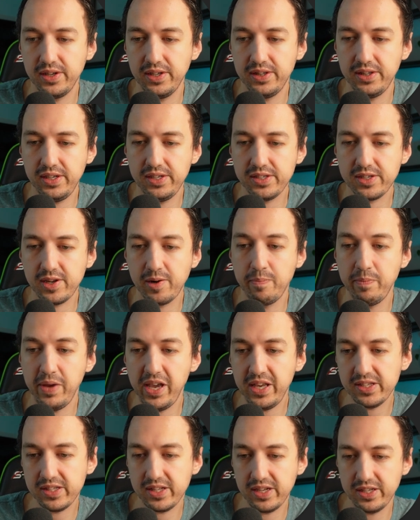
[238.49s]
and these are
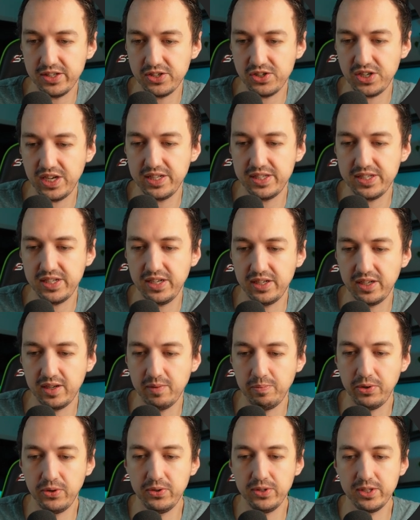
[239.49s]
based on the ShadCN
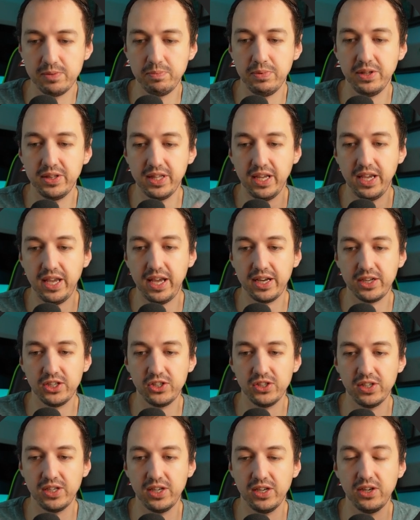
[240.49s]
components, but they
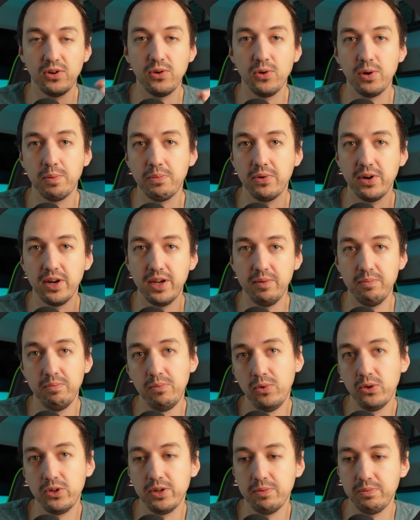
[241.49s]
actually incorporate
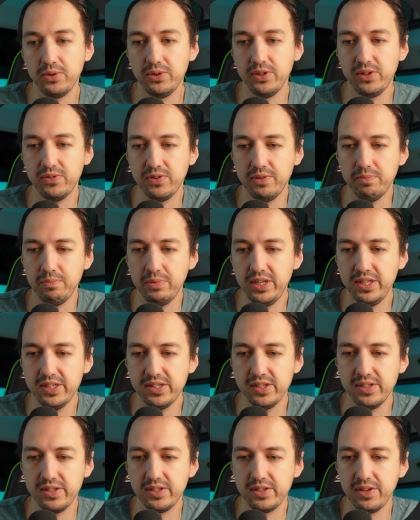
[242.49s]
multiple different
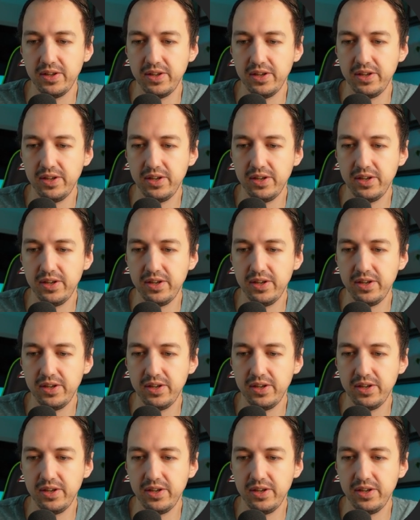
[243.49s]
pieces.